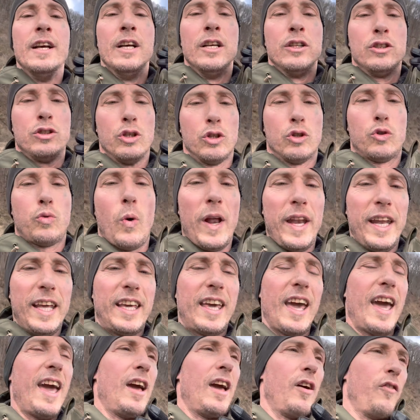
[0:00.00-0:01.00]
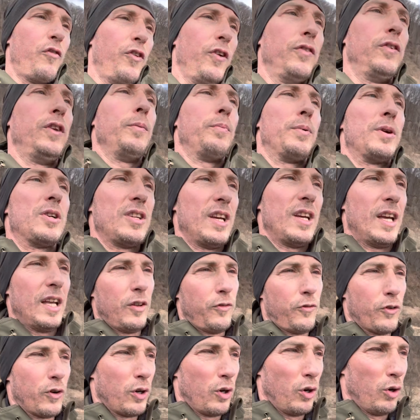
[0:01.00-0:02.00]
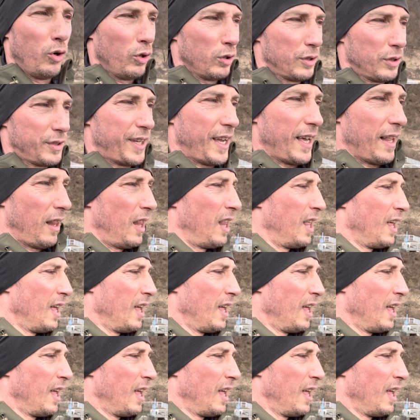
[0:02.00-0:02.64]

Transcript: So 20K and 50% for the wholesale.